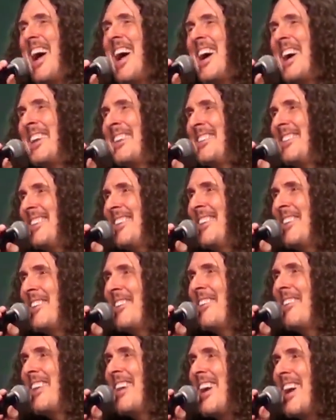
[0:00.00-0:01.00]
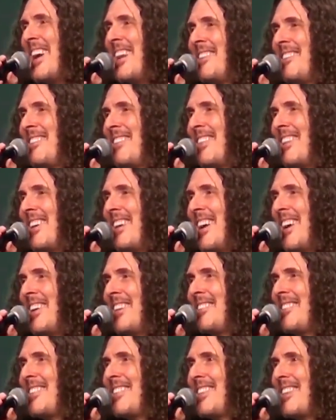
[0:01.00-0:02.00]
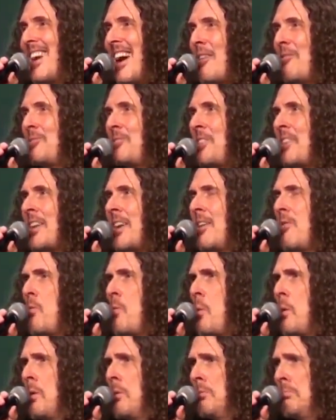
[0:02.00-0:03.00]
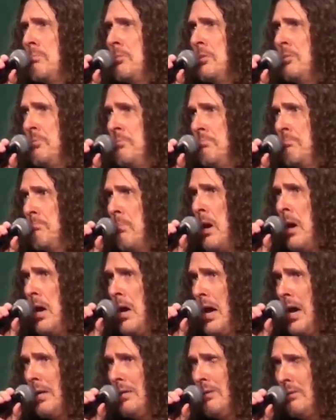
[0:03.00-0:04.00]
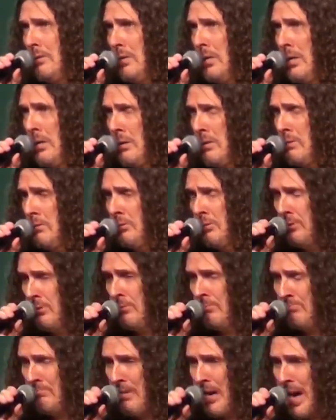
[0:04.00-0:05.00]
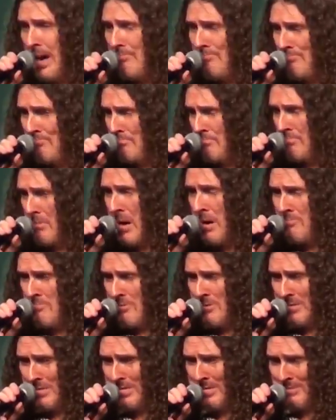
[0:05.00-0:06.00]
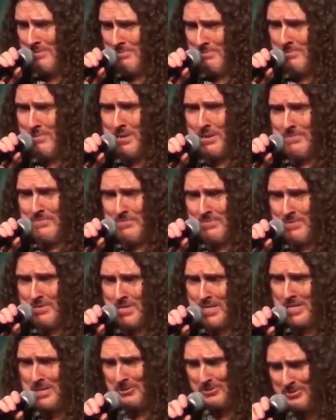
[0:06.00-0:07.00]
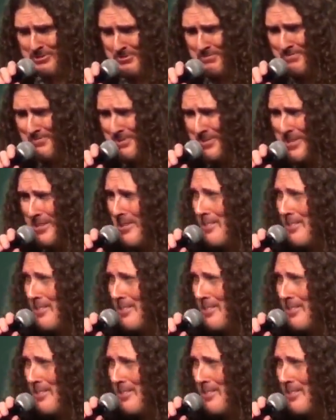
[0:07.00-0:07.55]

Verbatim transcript: And, you know, and, and uh, I was thinking, well, it's my idea, so I, I want to get credit for this.